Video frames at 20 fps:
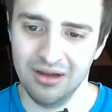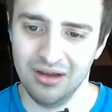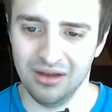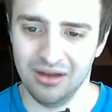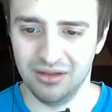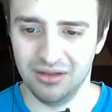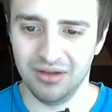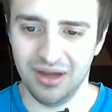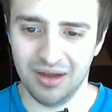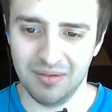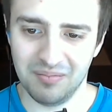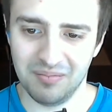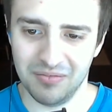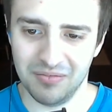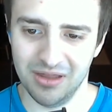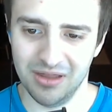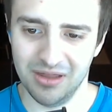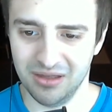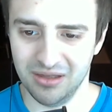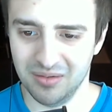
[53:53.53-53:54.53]
and
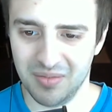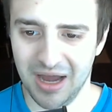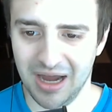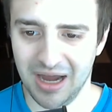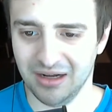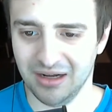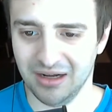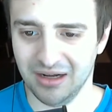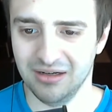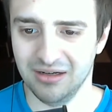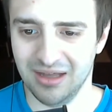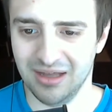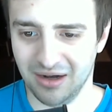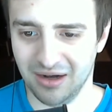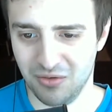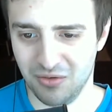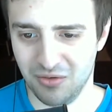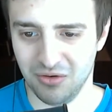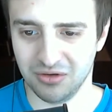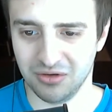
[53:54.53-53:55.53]
then the back end of that
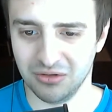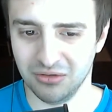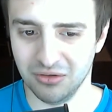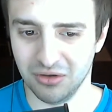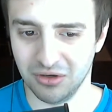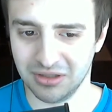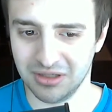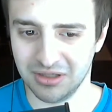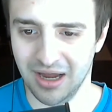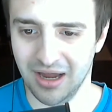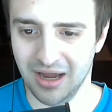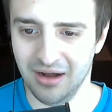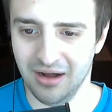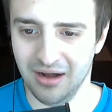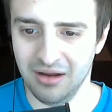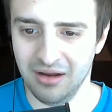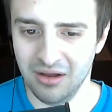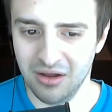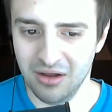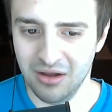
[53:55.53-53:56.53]
course looks
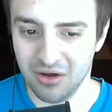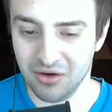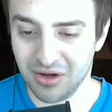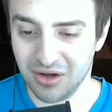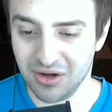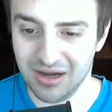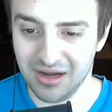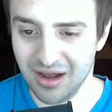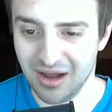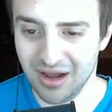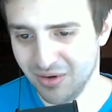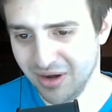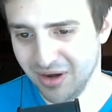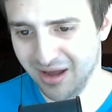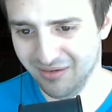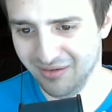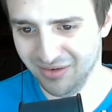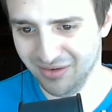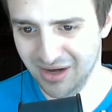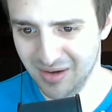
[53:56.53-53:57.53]
at, okay, now we
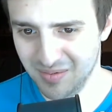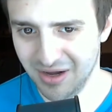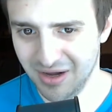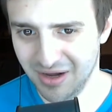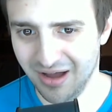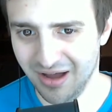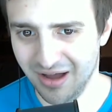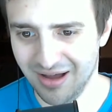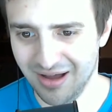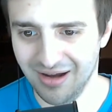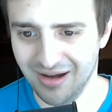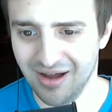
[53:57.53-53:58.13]
have an API.